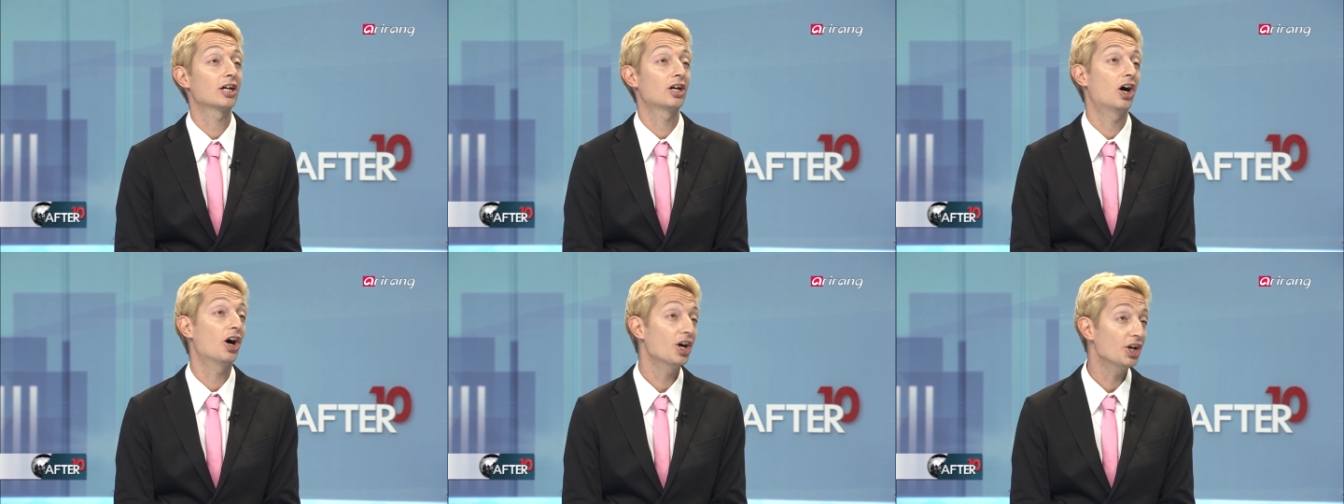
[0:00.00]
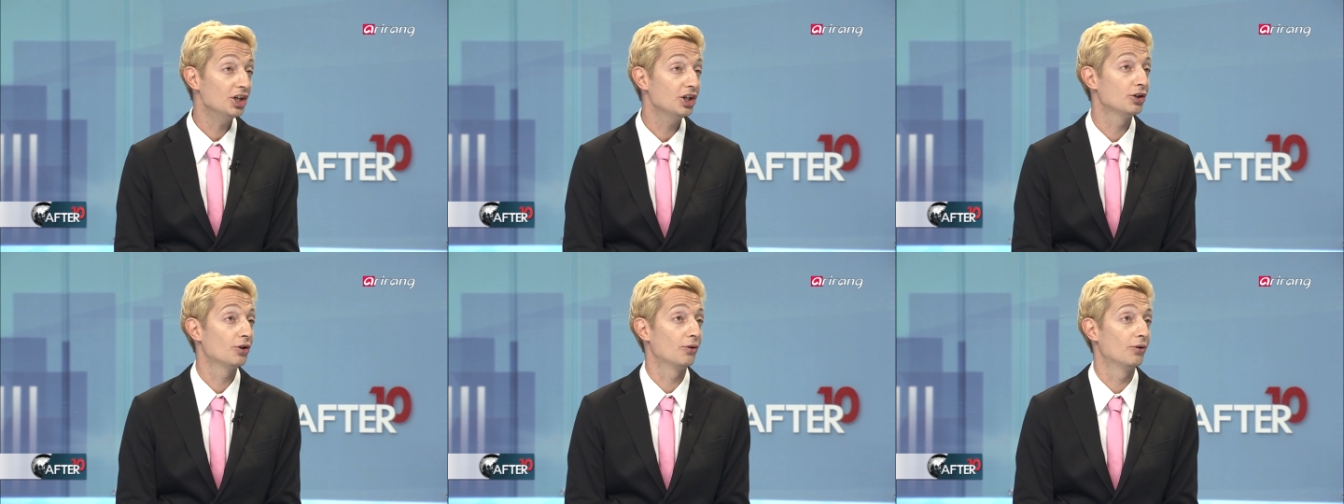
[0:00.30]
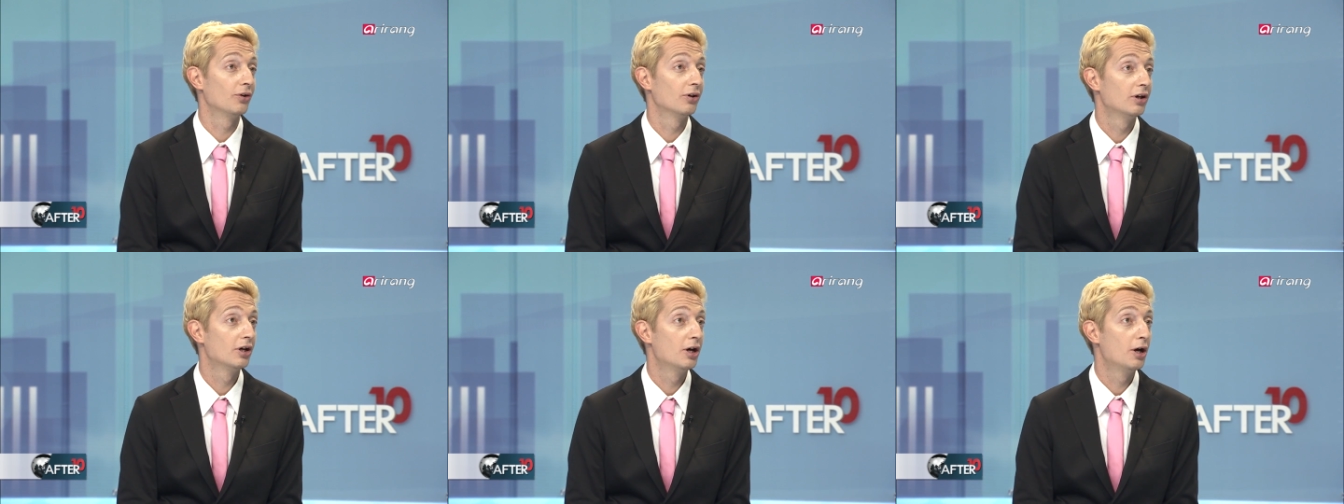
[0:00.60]

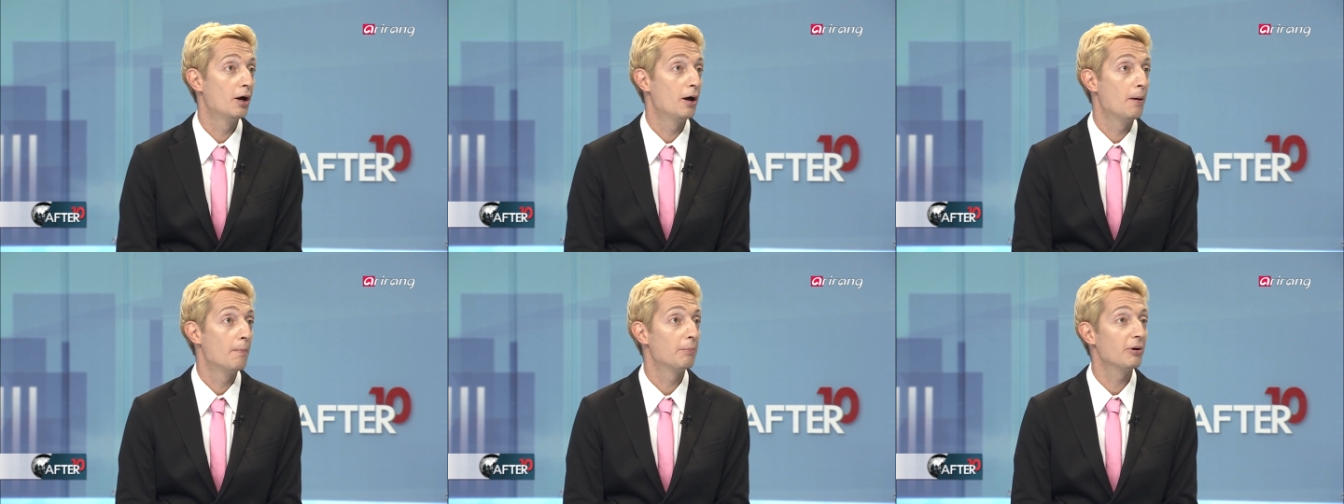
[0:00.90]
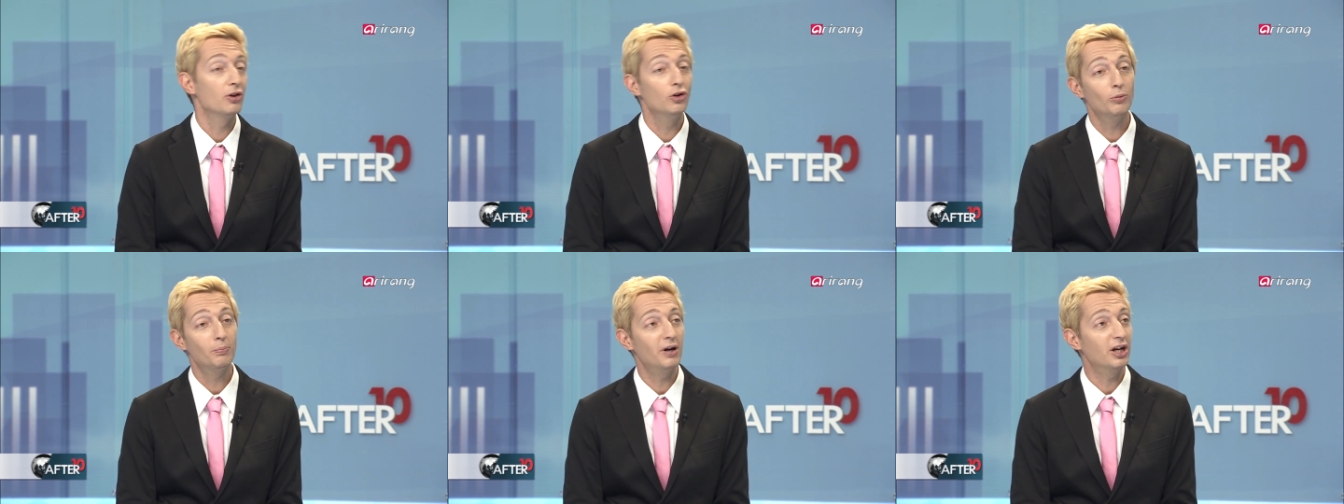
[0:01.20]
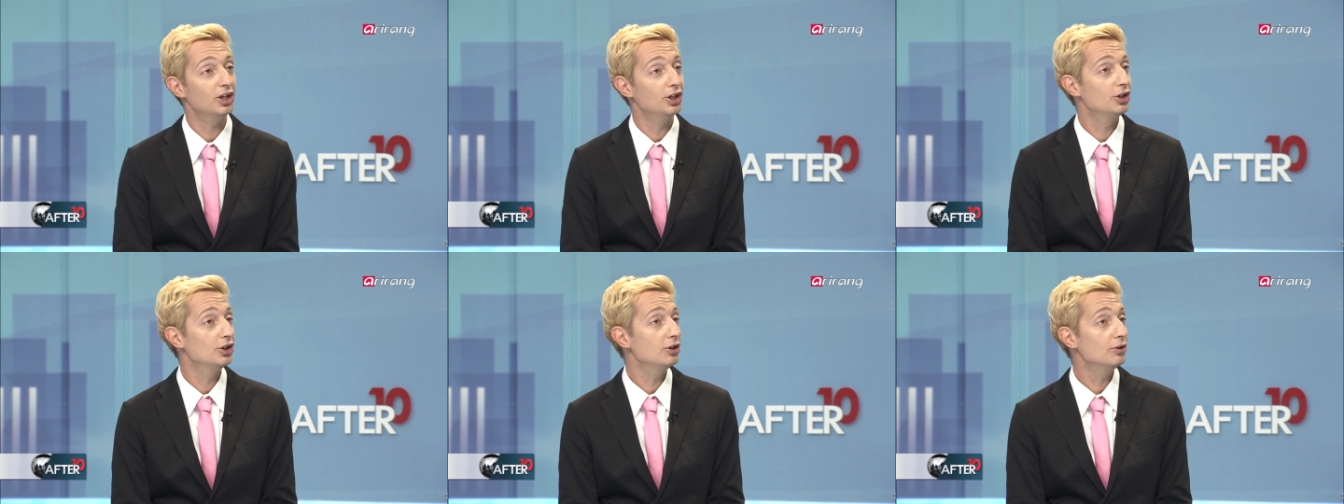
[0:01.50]
cardinal, but
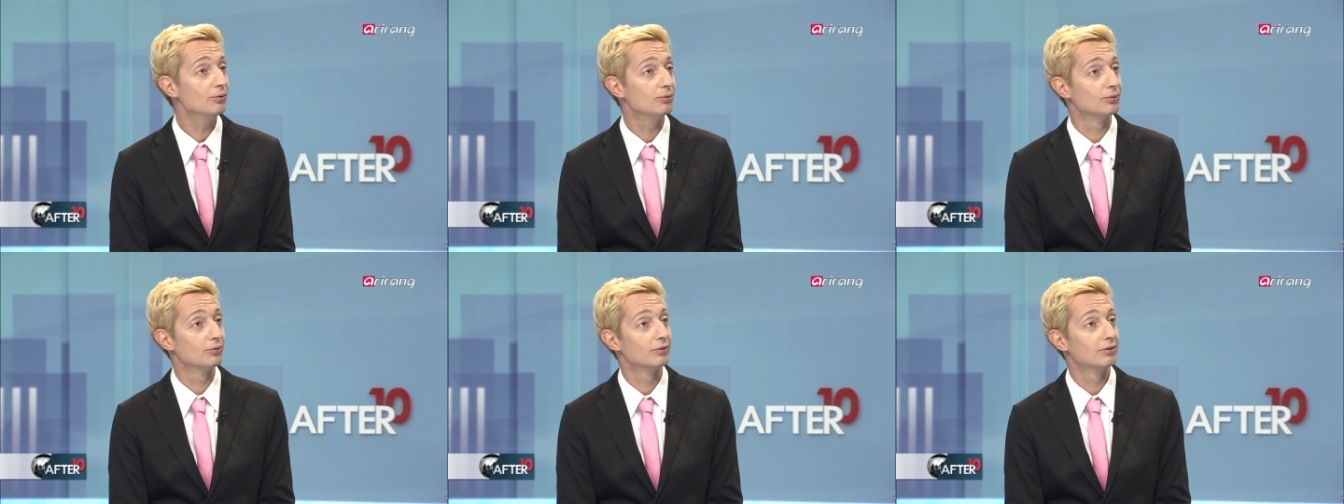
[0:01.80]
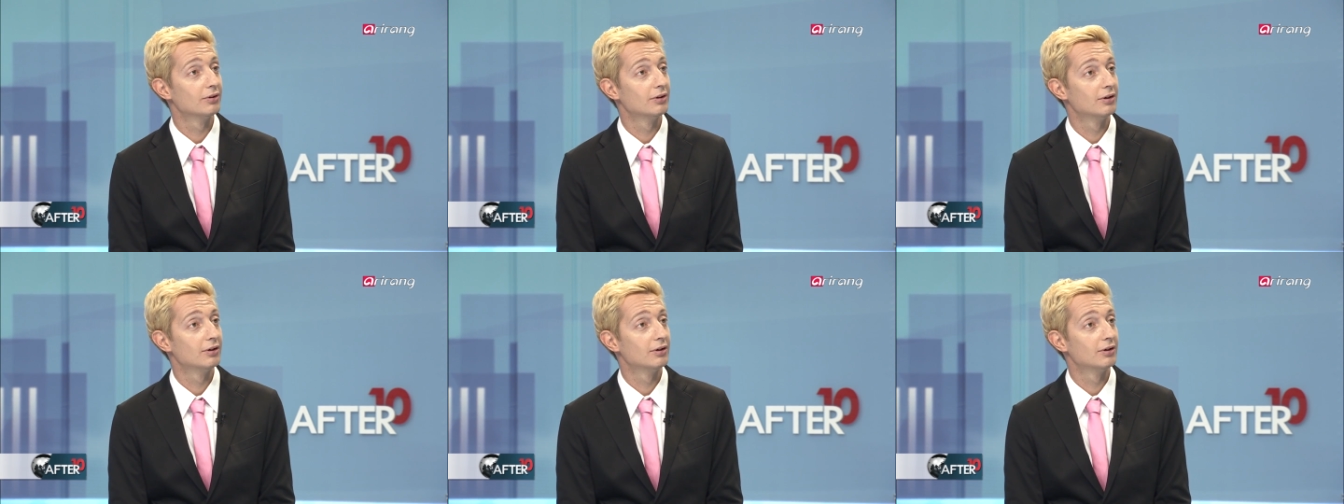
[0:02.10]
nobody knew.